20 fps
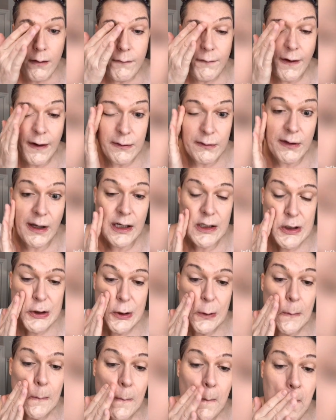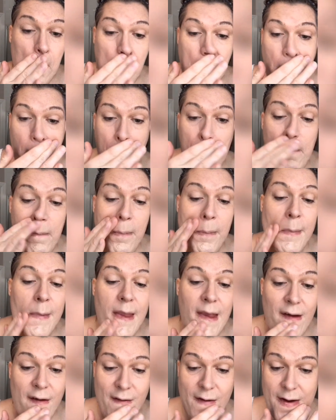foundation.
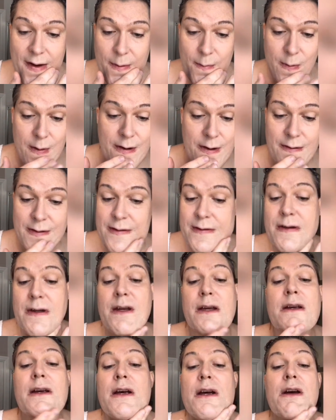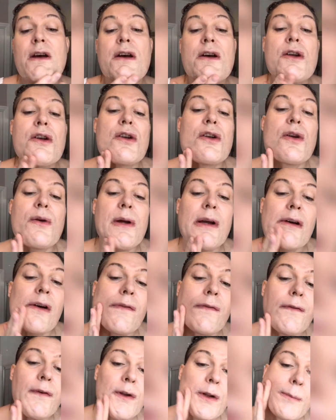If I was doing a
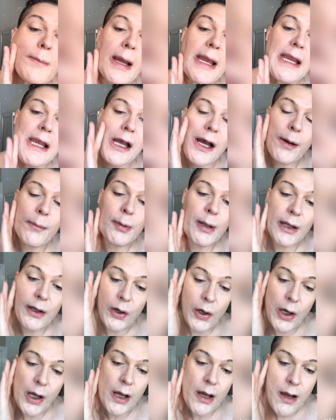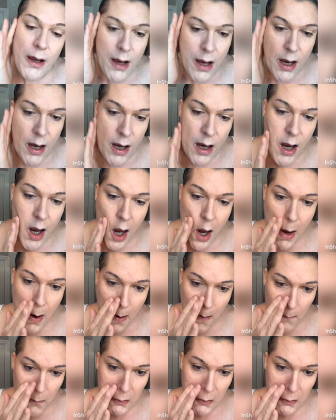full makeup look, I